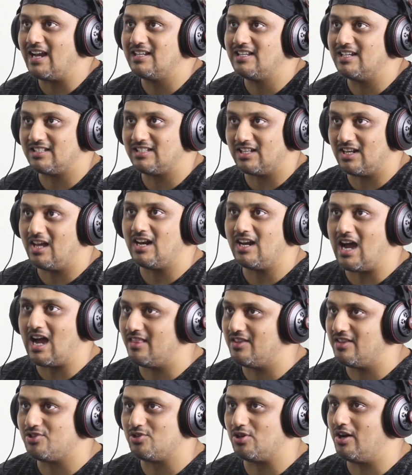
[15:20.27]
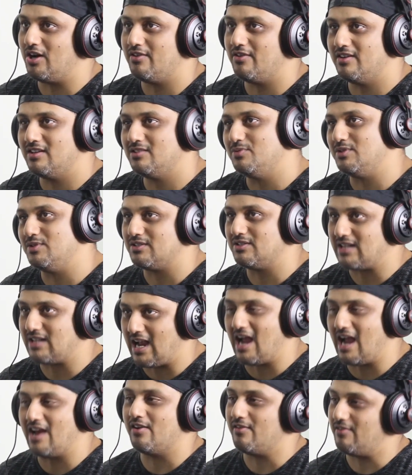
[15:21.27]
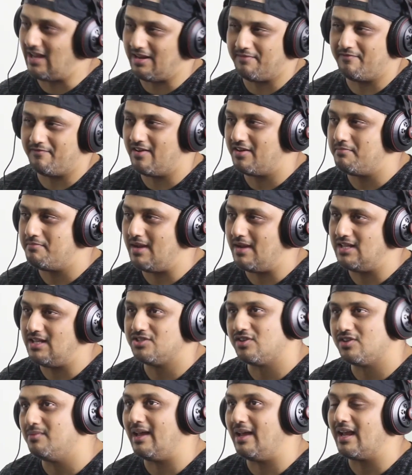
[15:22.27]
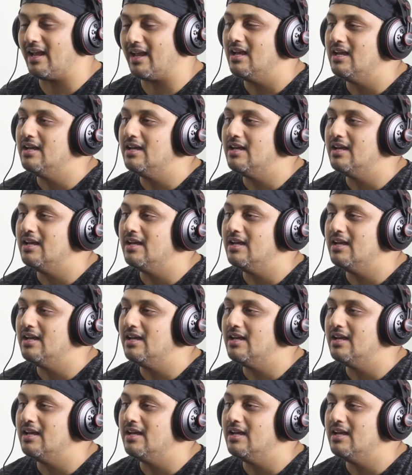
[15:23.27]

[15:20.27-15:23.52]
there's a lot of other genres which is kind of like very mainstream, like